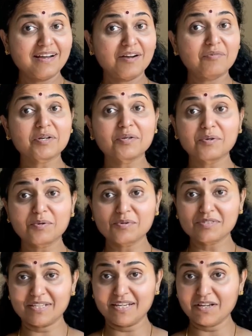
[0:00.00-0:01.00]
our
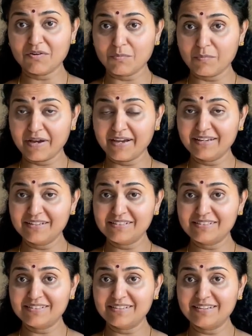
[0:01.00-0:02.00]
Gurus in our
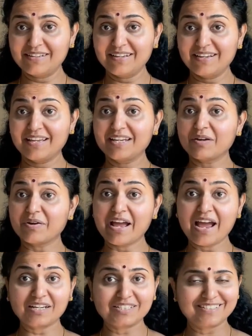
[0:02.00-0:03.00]
minds, in our
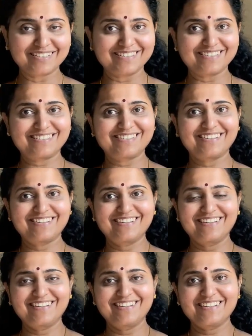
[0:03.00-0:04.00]
actions,
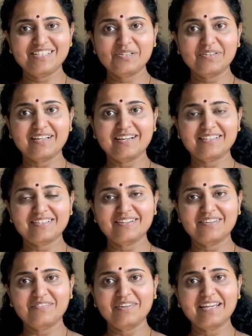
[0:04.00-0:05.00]
so that
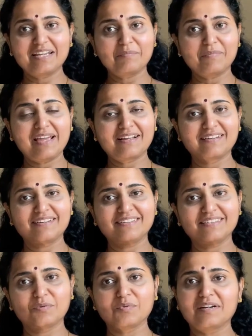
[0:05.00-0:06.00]
we can make
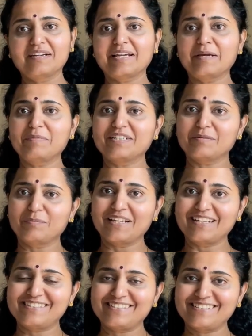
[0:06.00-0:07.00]
the world a better
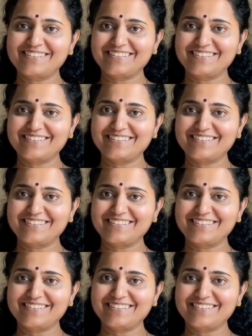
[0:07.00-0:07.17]
place.